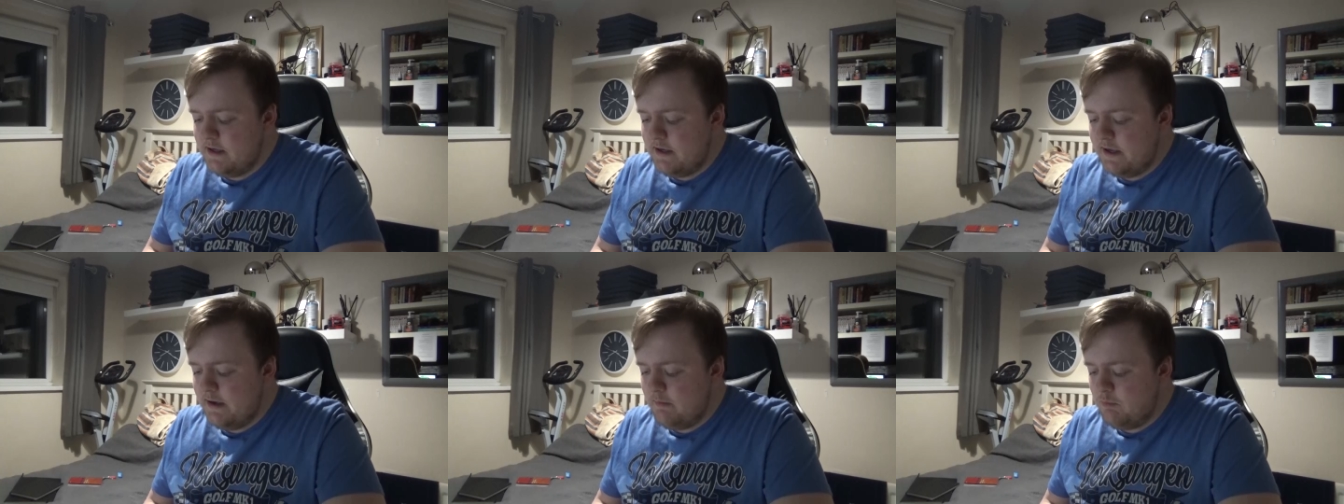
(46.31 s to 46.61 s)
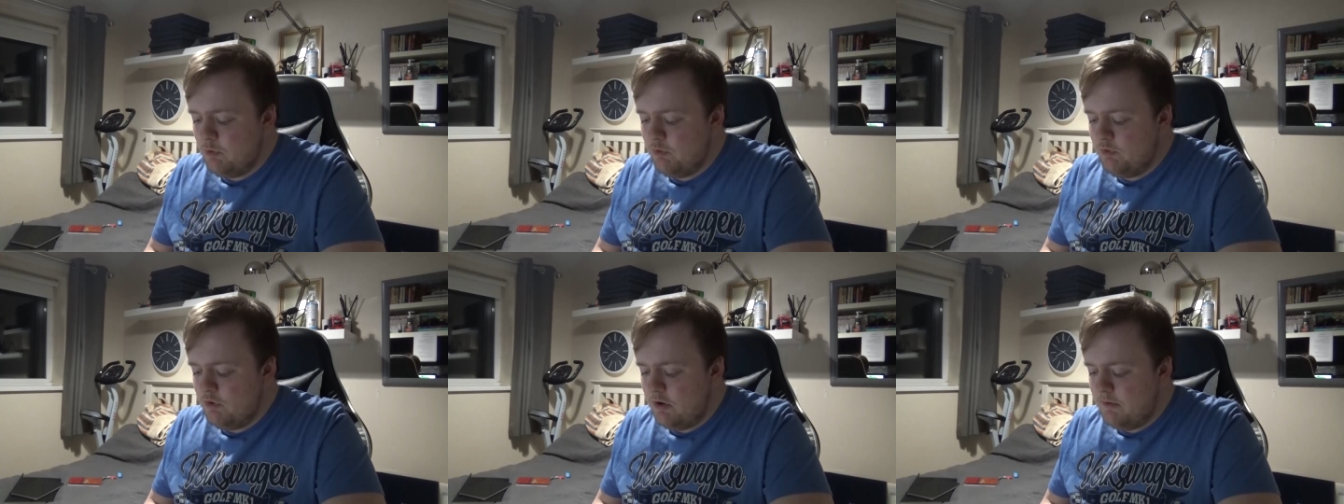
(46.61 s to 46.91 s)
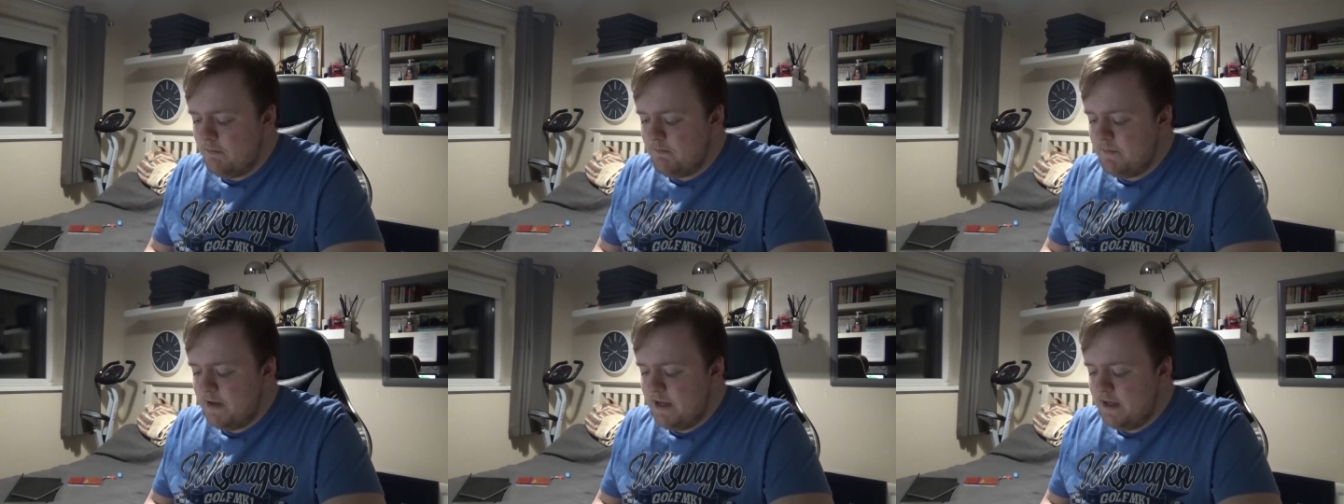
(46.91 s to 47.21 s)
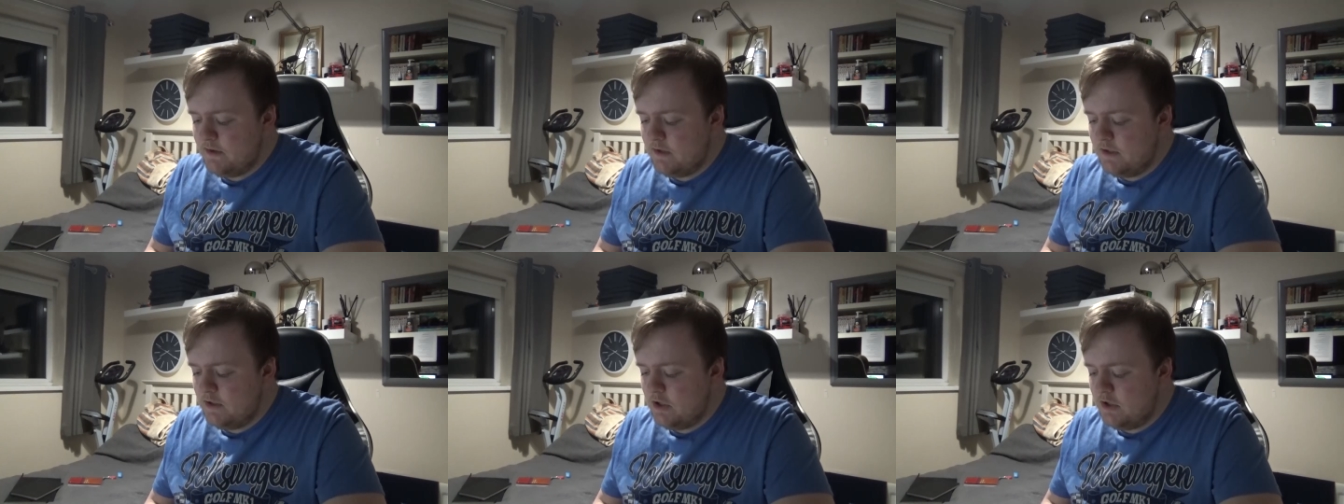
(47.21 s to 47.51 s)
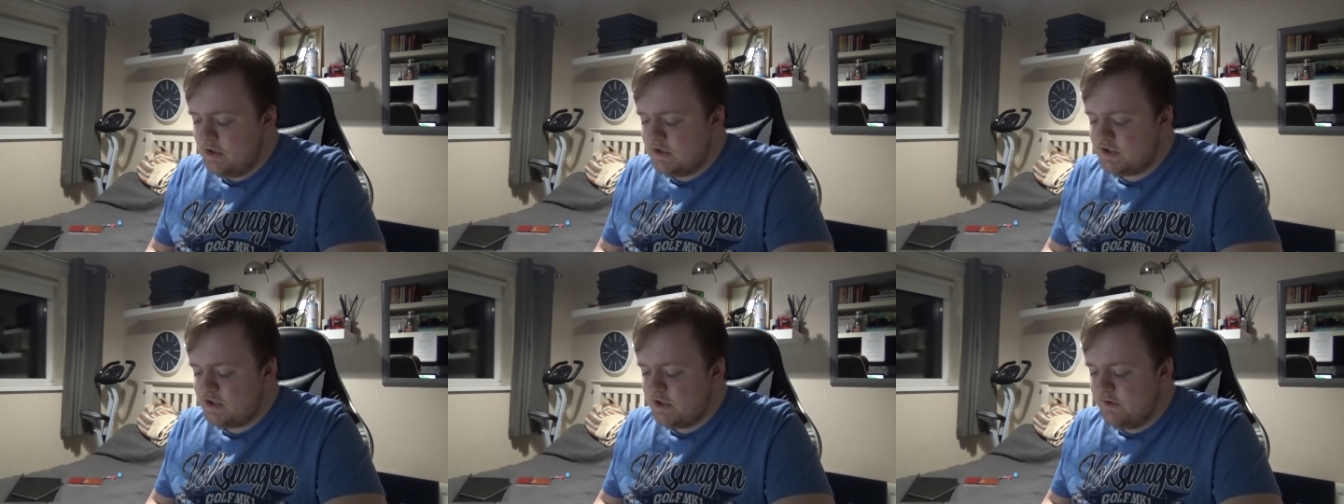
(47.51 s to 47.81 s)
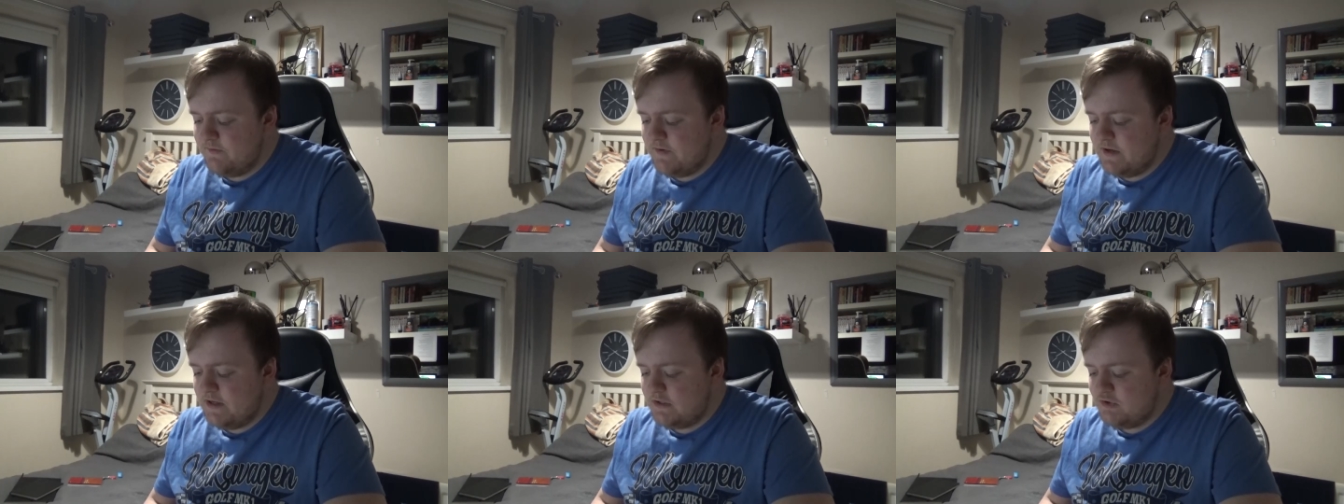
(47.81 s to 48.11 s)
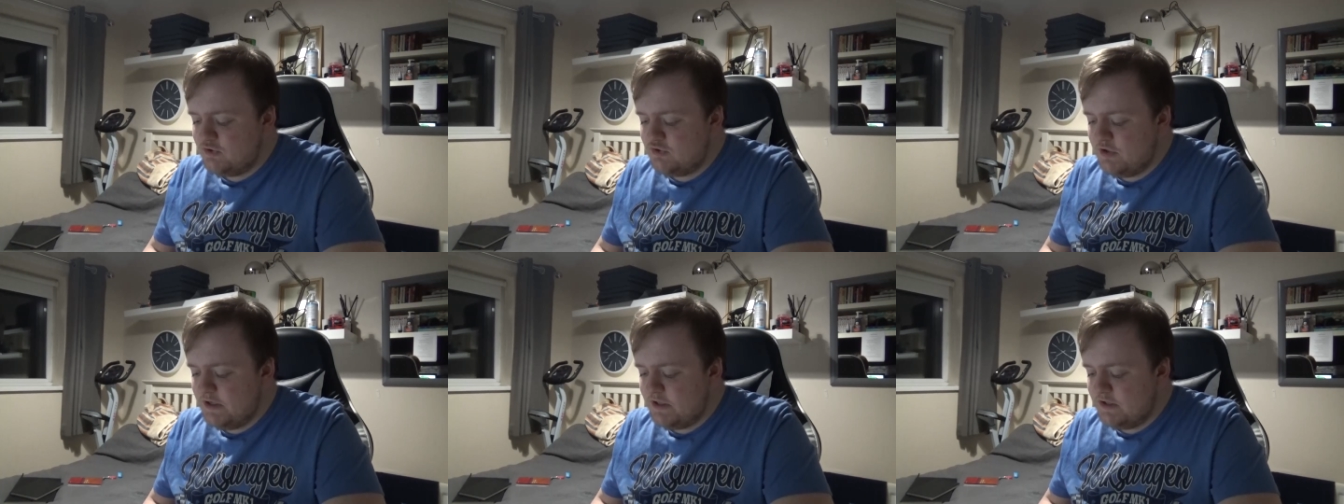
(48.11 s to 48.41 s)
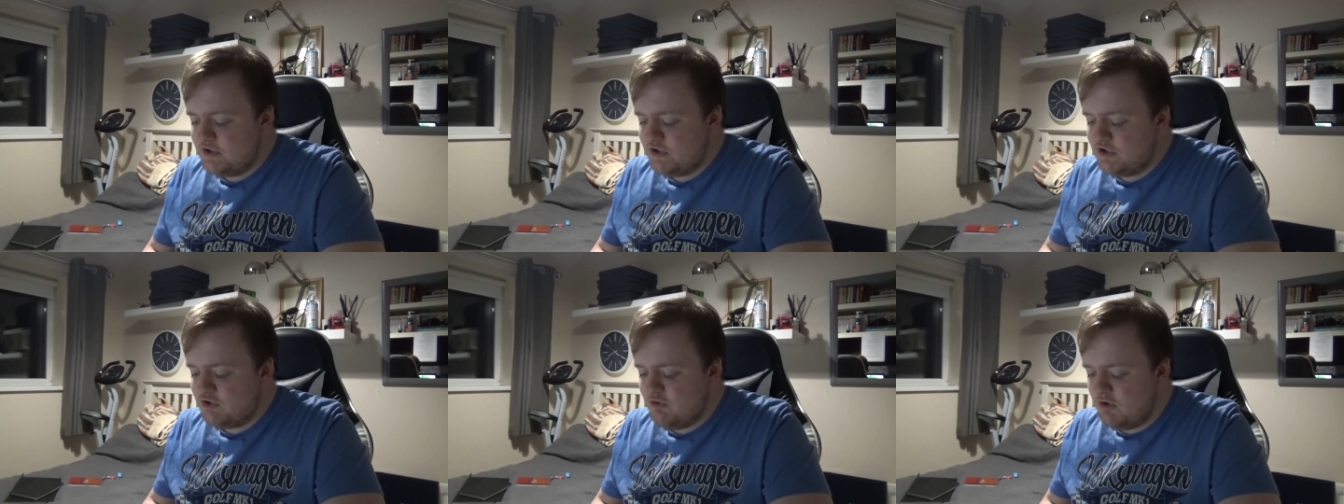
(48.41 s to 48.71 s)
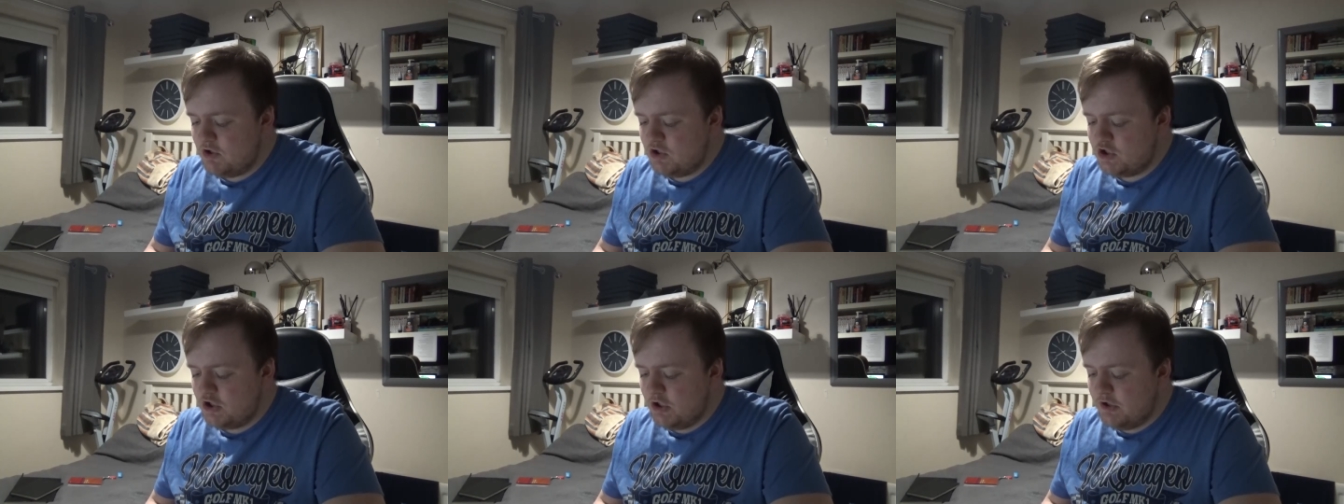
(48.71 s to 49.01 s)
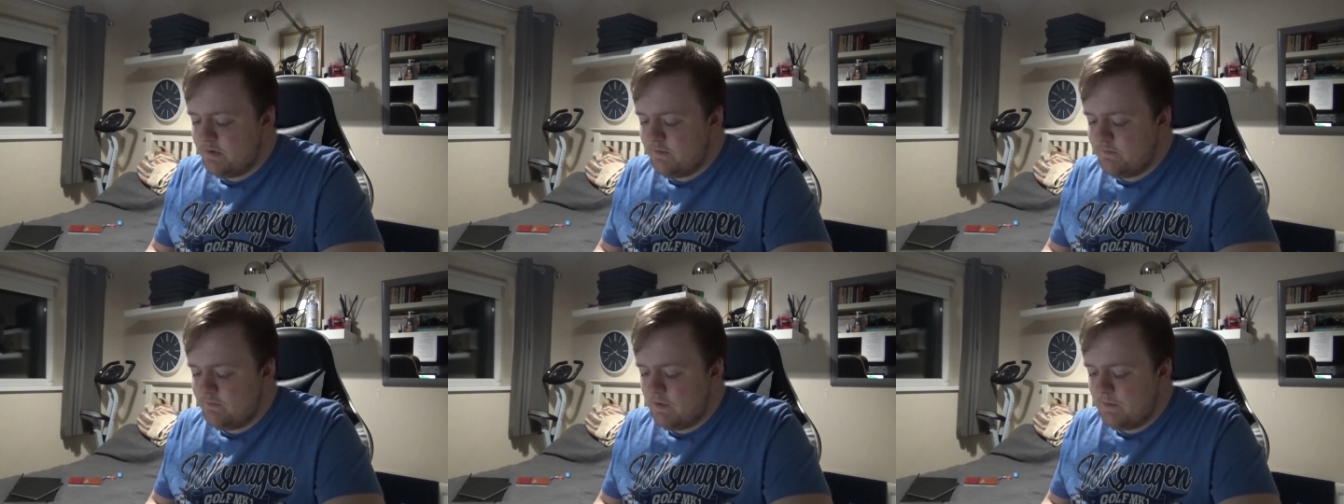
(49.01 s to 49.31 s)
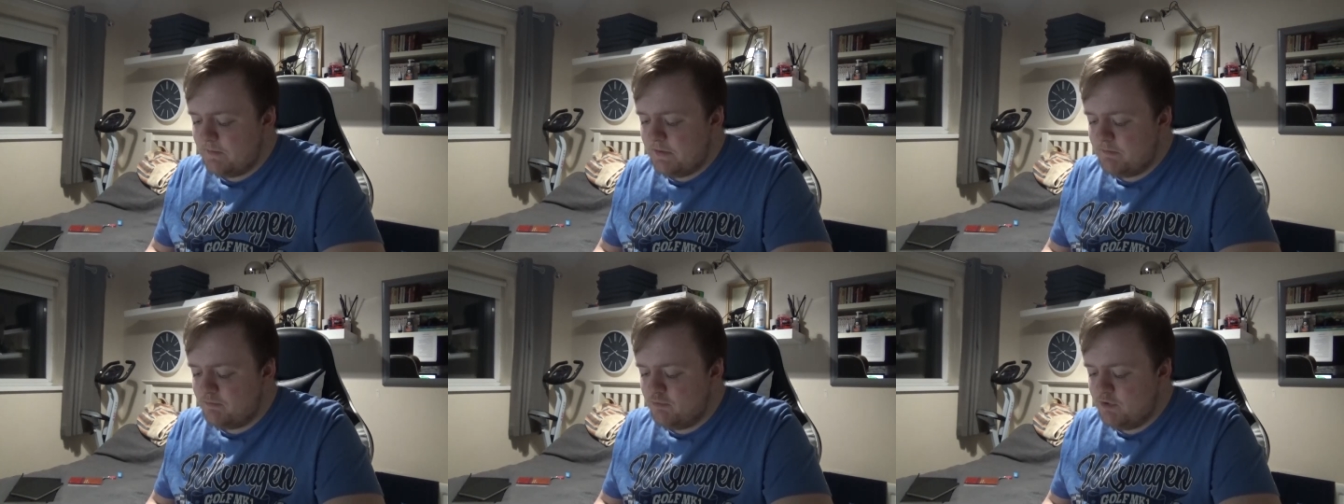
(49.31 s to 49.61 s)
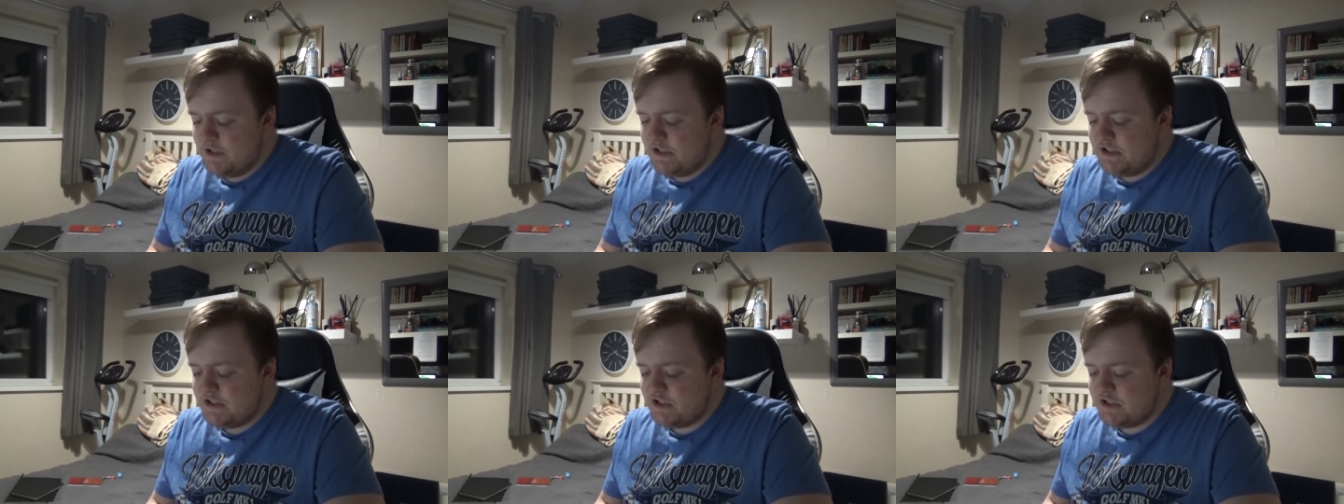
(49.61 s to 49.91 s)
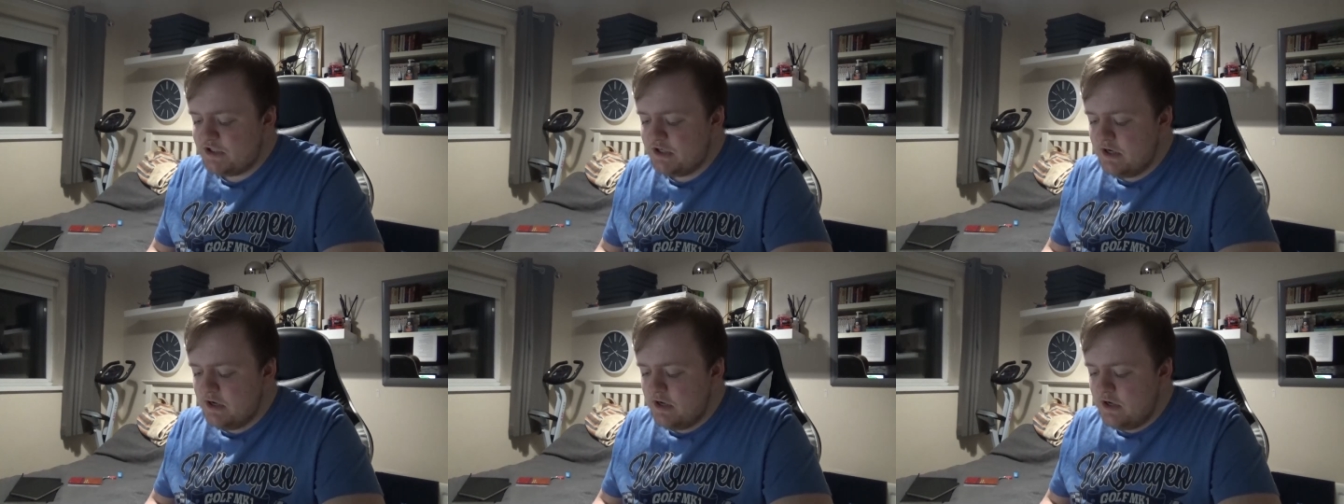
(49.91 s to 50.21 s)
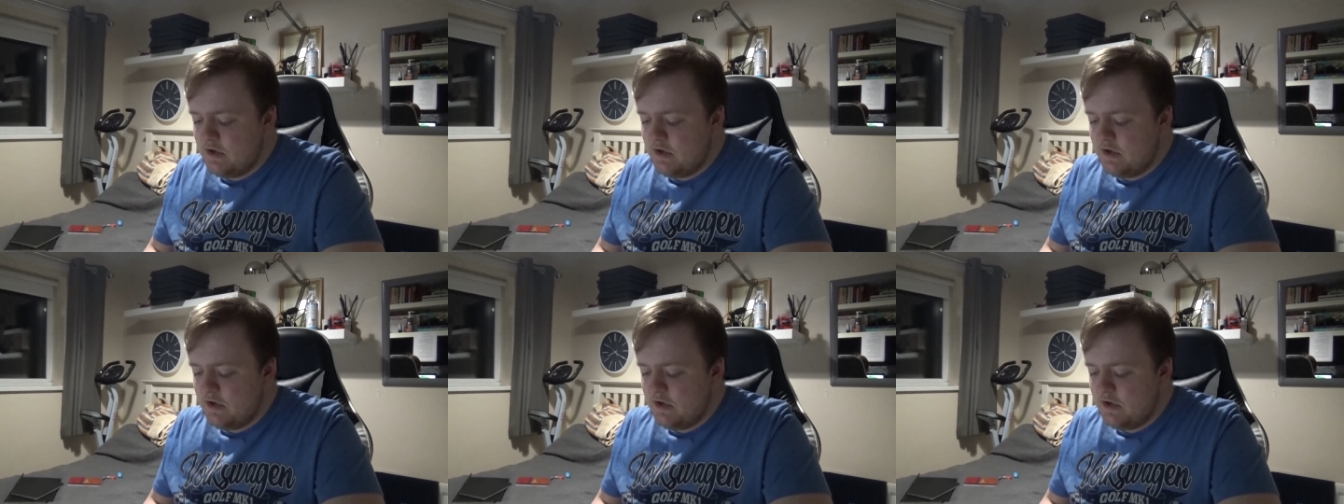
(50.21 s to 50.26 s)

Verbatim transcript: It will not mean the loss of in instruction from the priests,